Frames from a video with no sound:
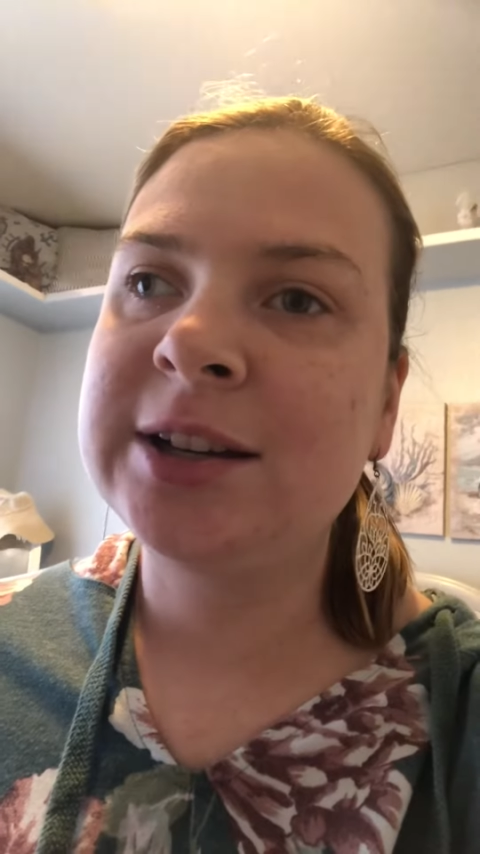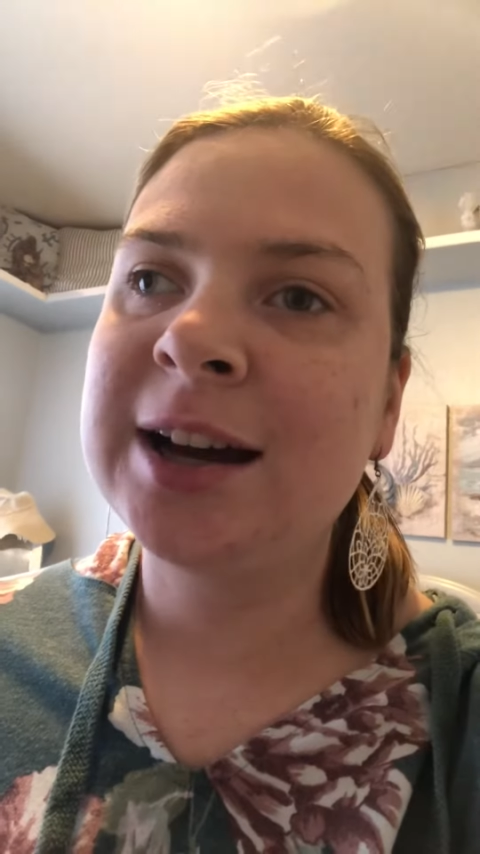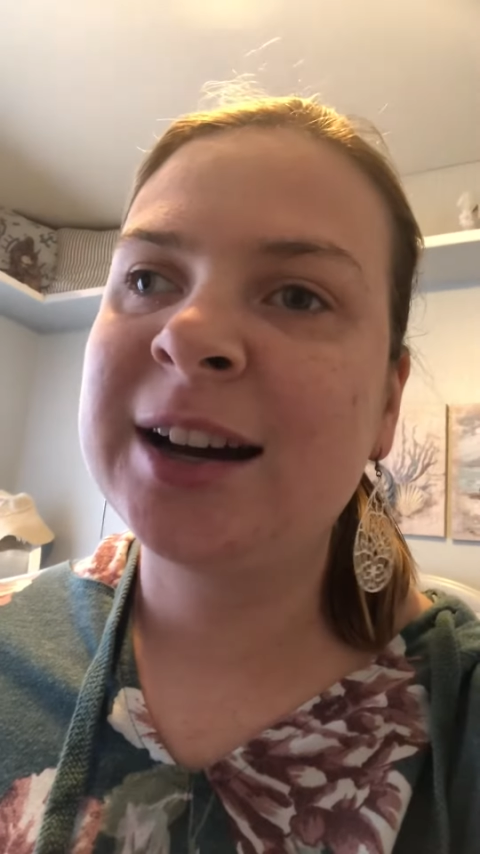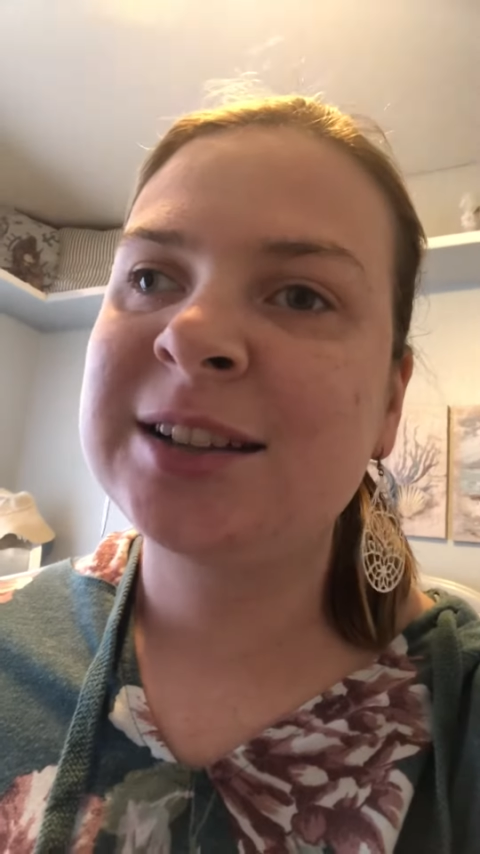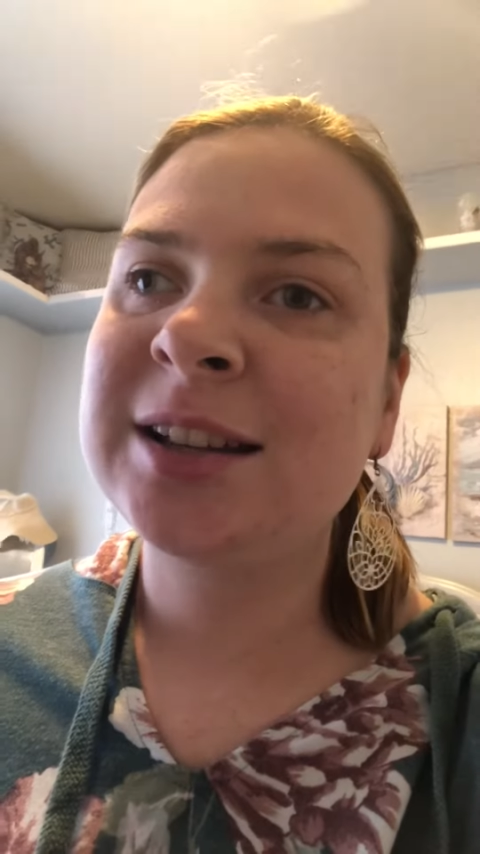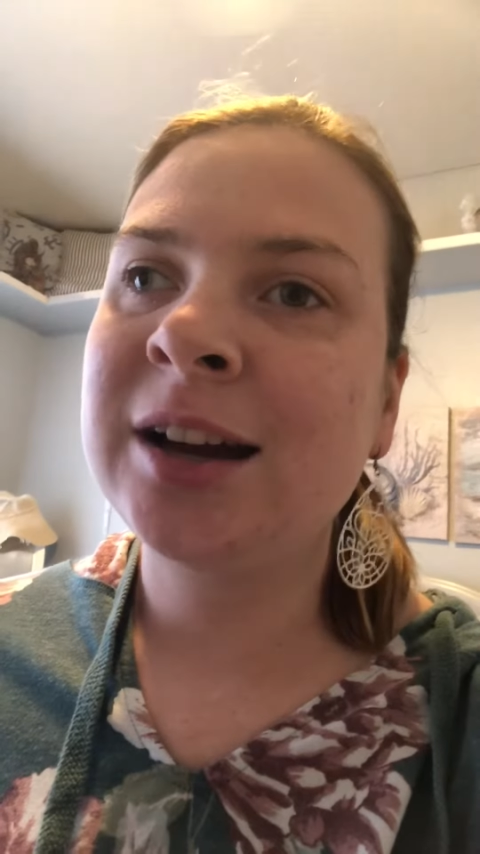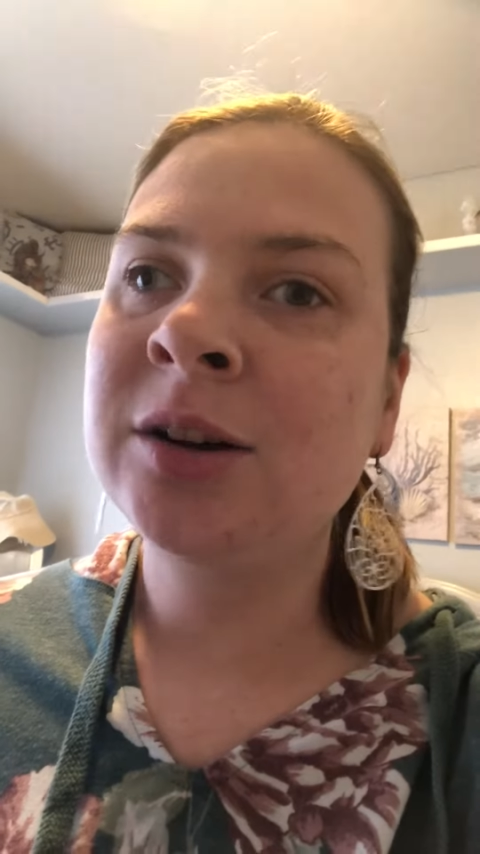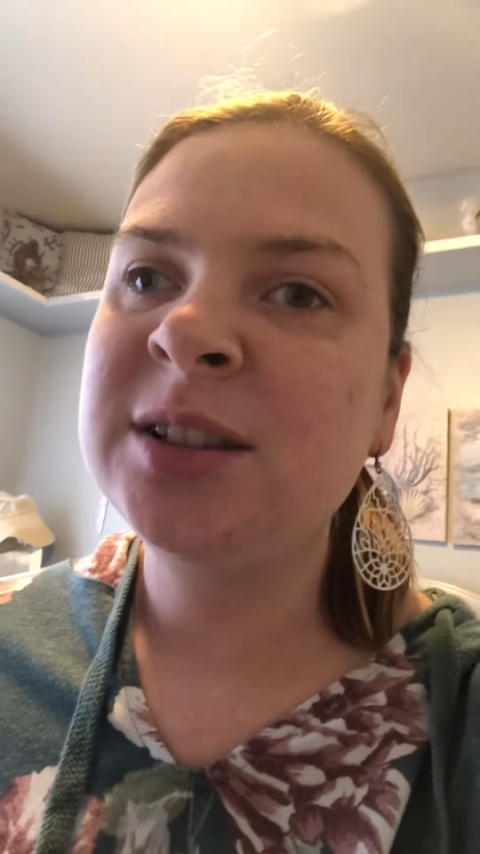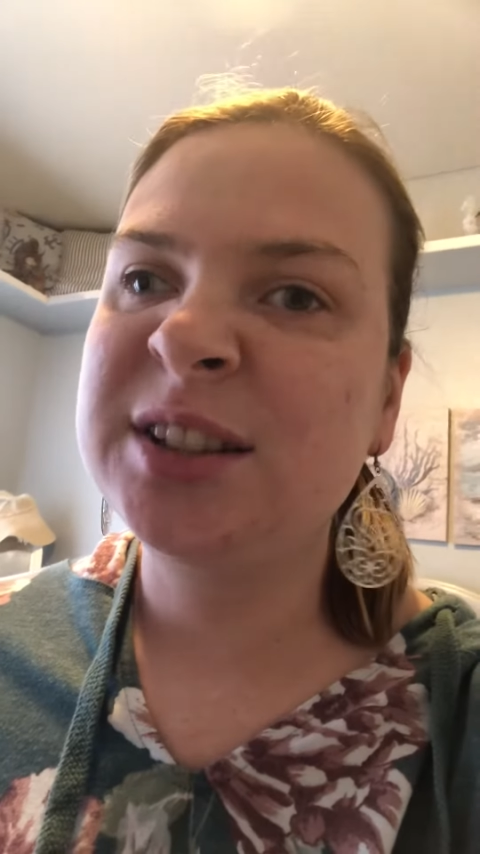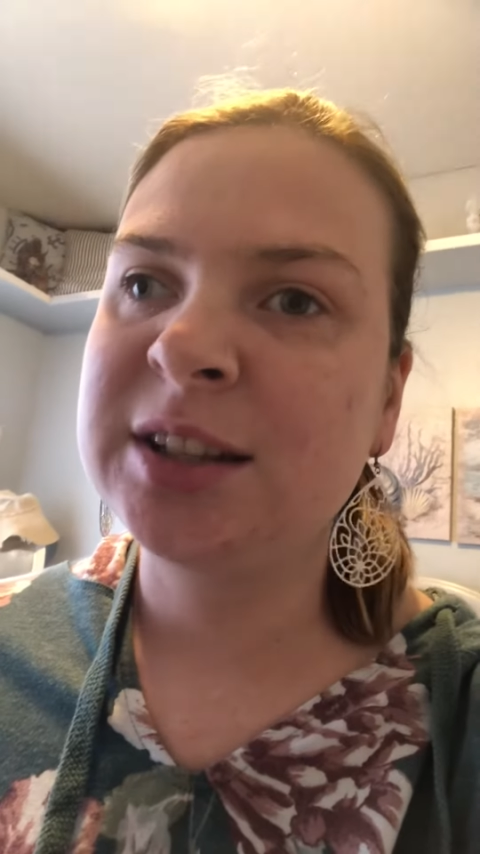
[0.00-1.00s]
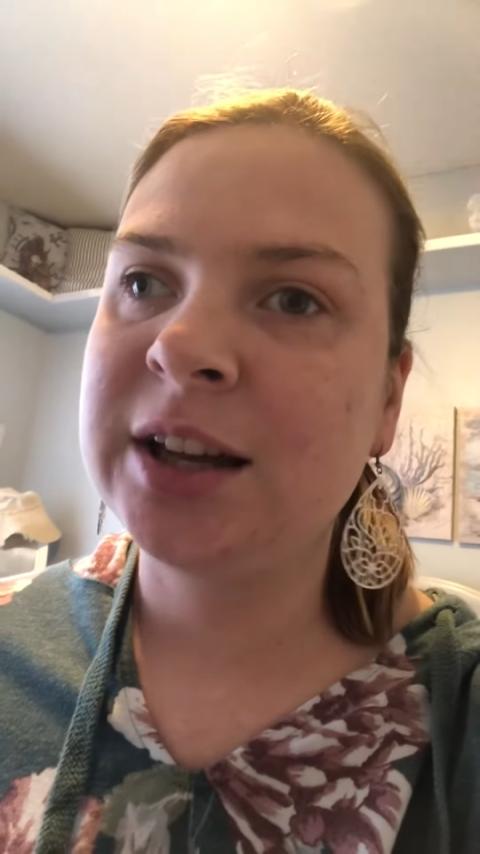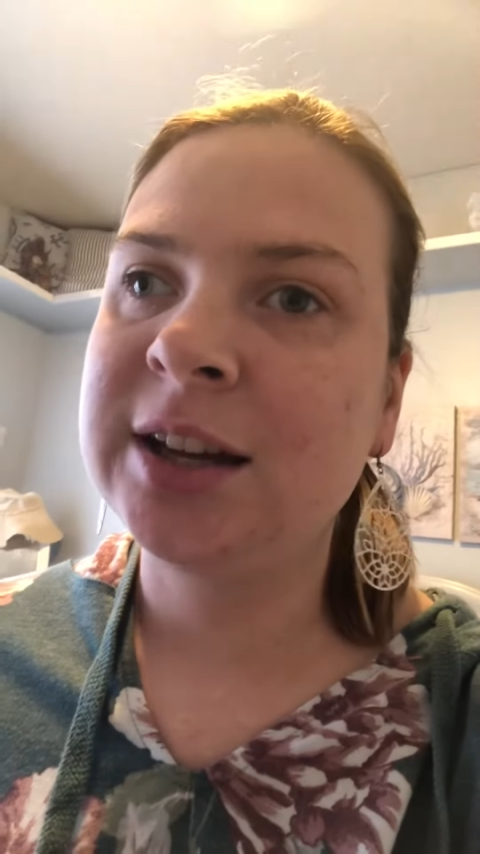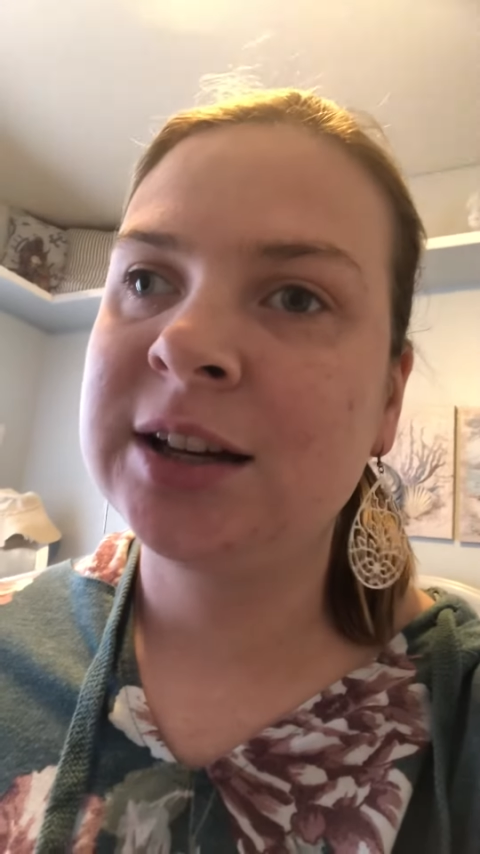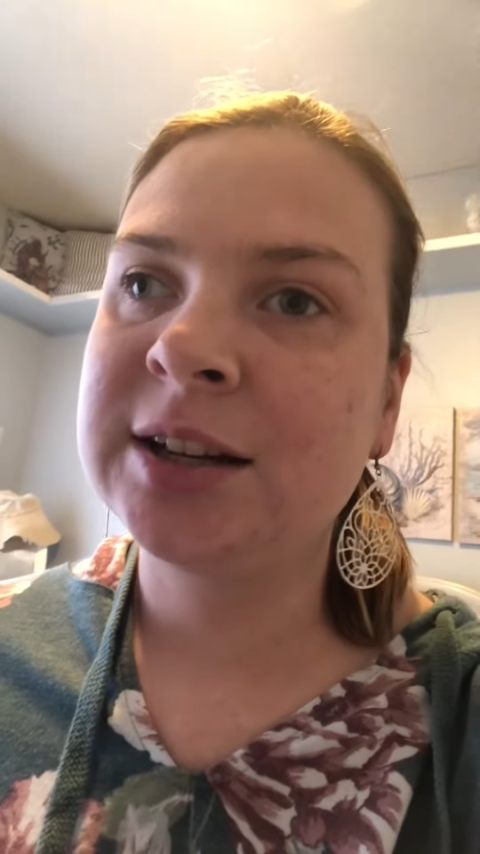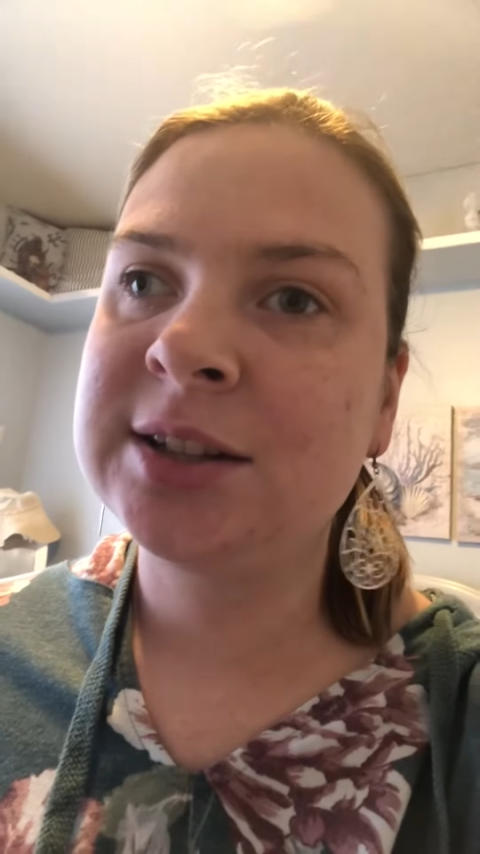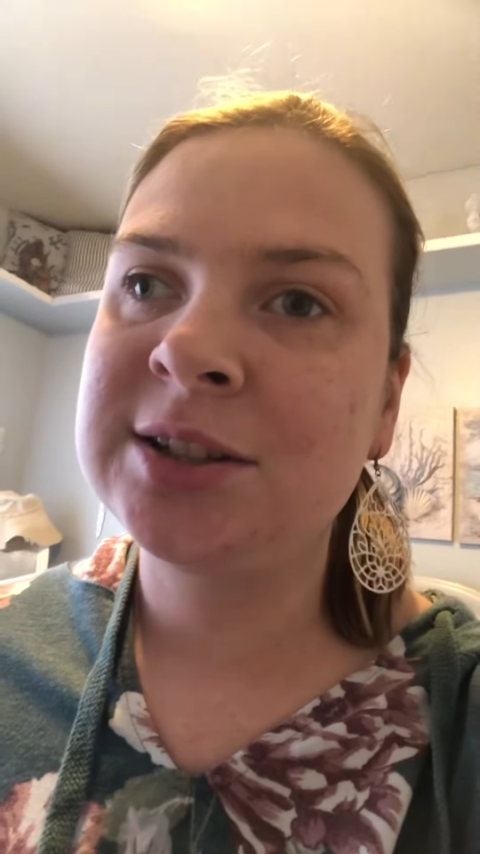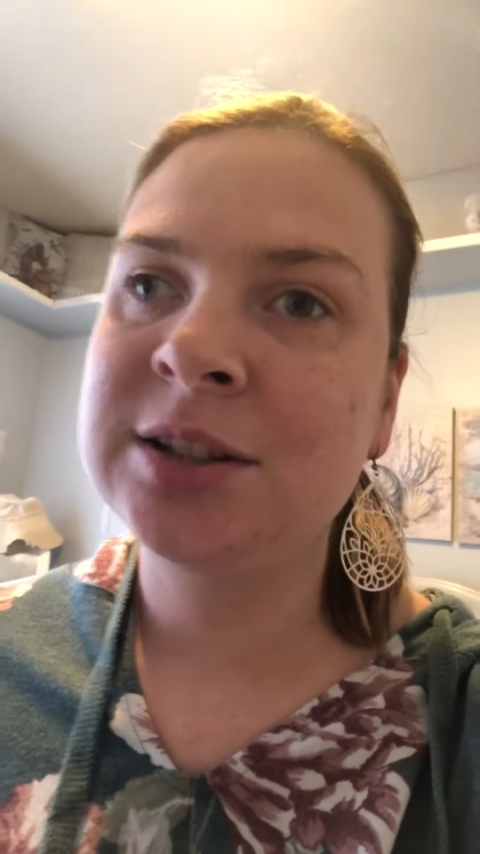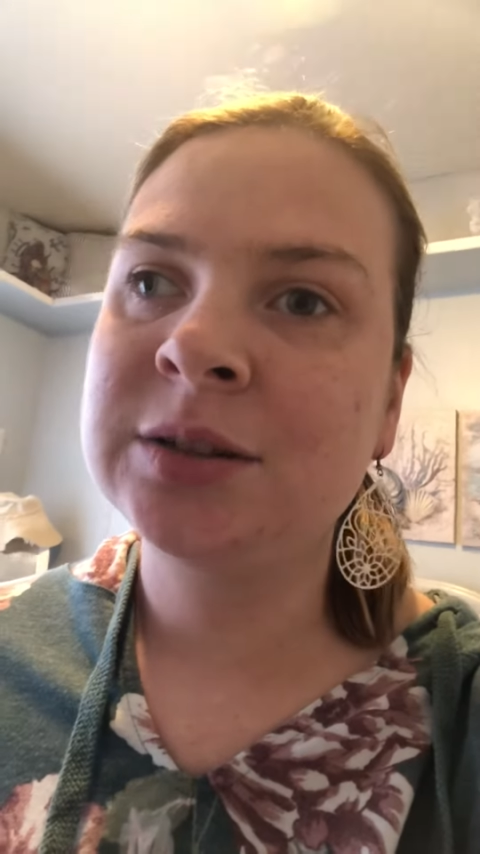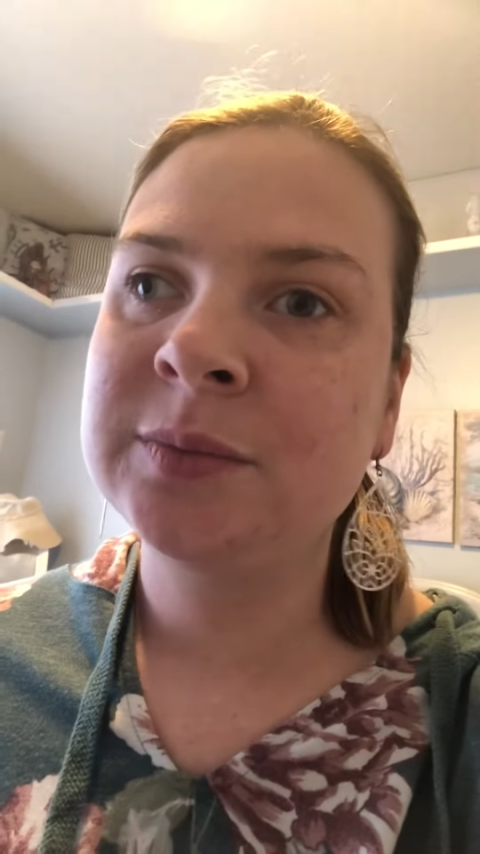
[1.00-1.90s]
dad's house, and